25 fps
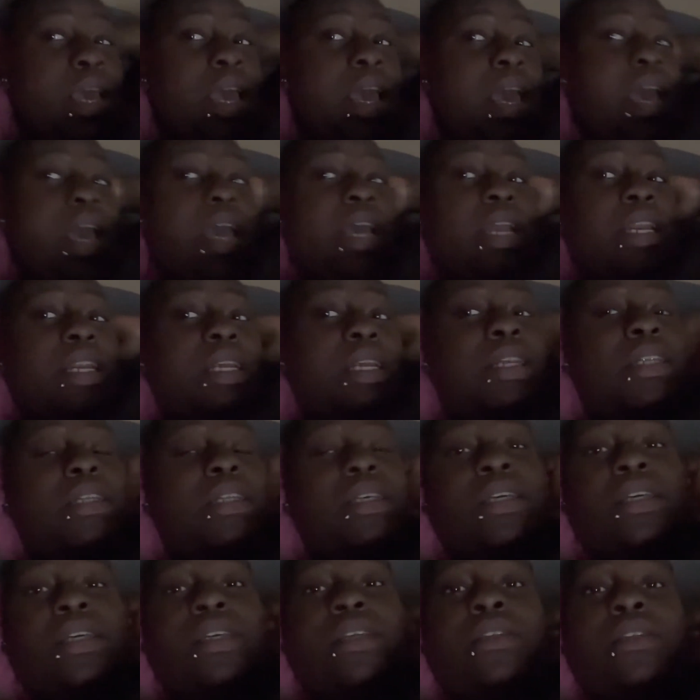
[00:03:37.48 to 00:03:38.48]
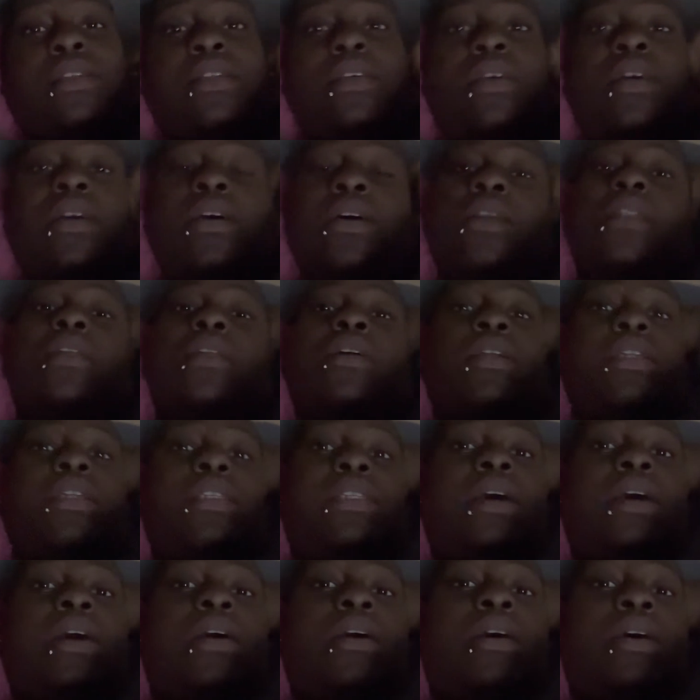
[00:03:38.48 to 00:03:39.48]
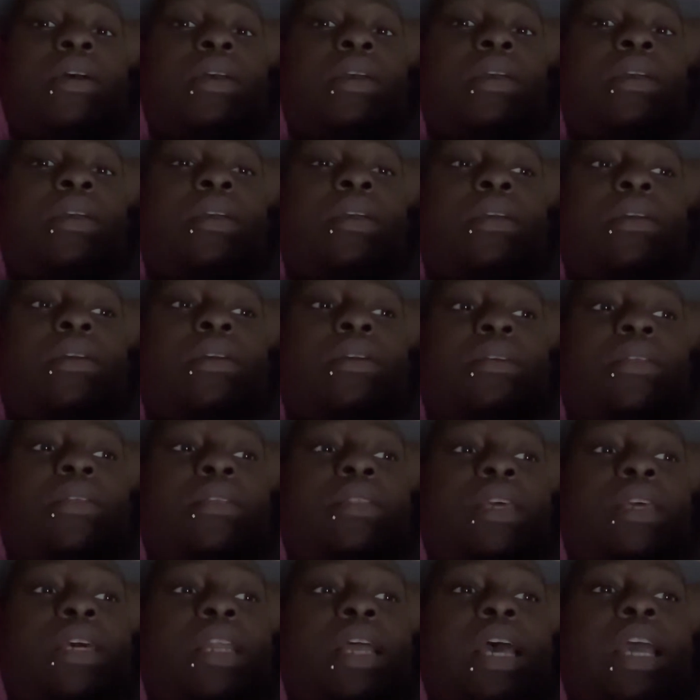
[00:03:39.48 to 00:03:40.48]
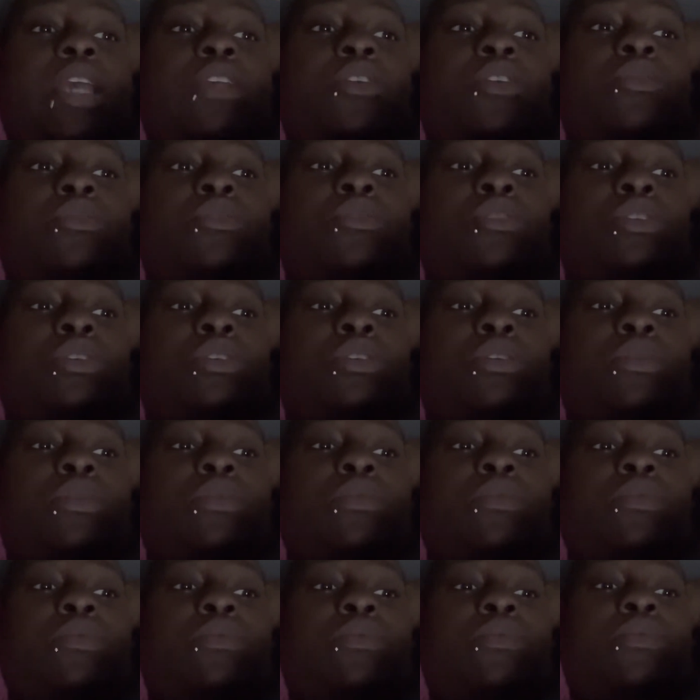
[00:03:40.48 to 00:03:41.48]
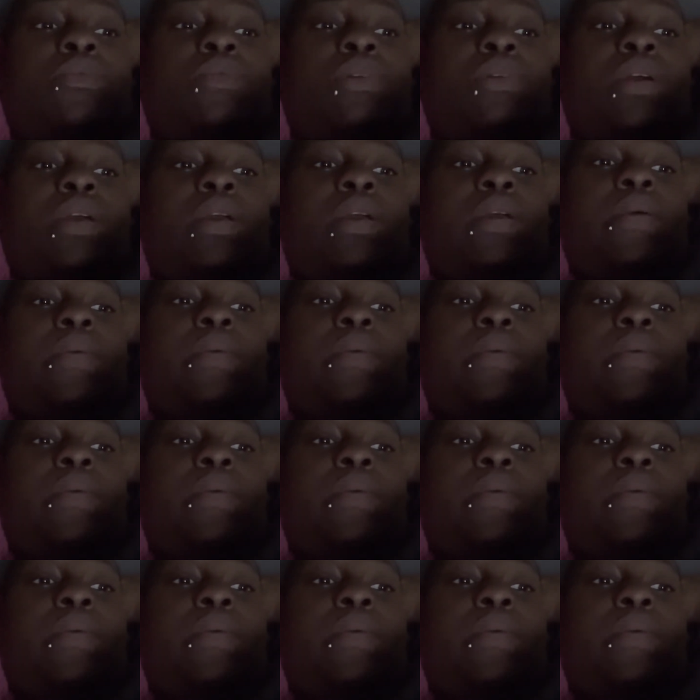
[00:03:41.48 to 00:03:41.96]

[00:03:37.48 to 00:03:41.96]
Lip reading: I need to get the color dye that I usually go for.